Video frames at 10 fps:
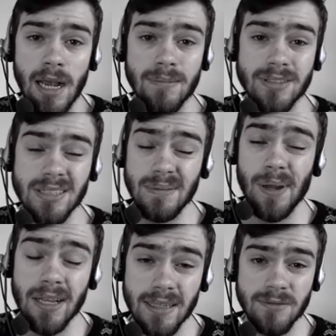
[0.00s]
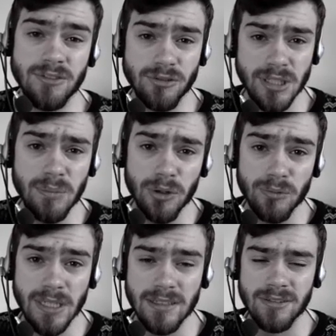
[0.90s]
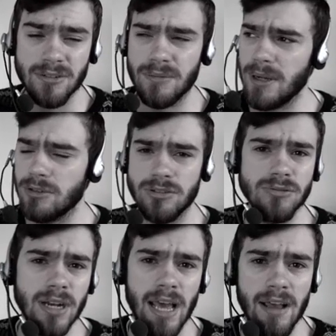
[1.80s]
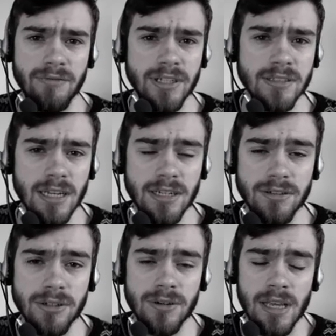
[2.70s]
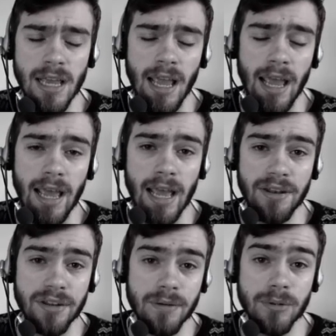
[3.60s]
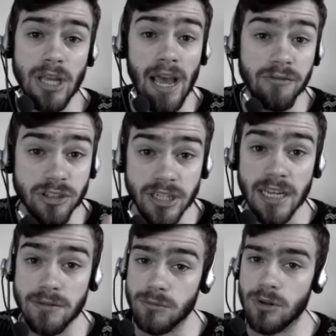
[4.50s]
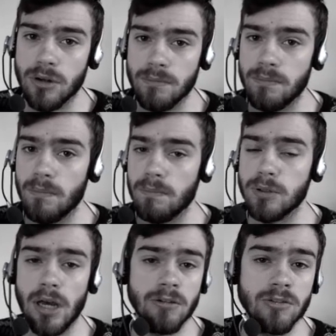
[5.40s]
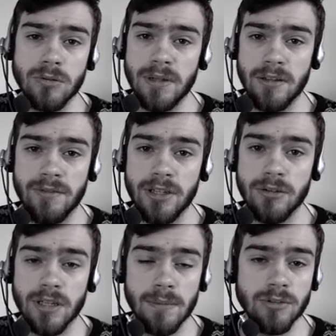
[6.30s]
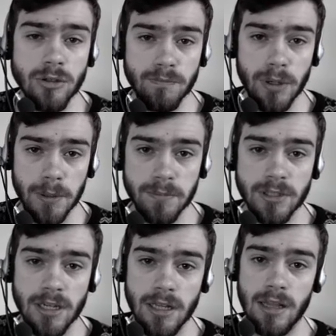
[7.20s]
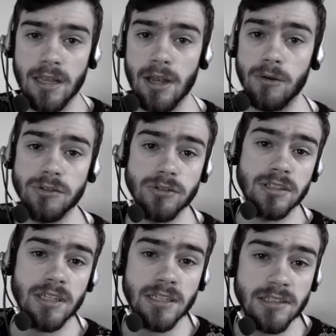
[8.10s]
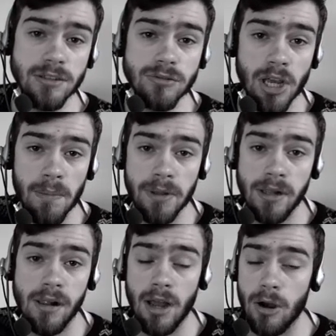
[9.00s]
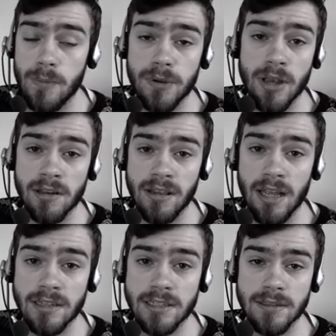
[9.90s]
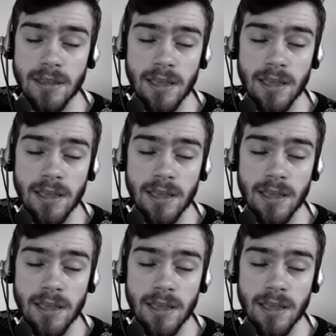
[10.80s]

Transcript: I'm still in my exams for 3 more weeks, or about 2.5 weeks, I don't know. And but after that, we're gonna put out so many videos. I'm so pumped. I also designed this new thumbnail. I hope you guys liked it.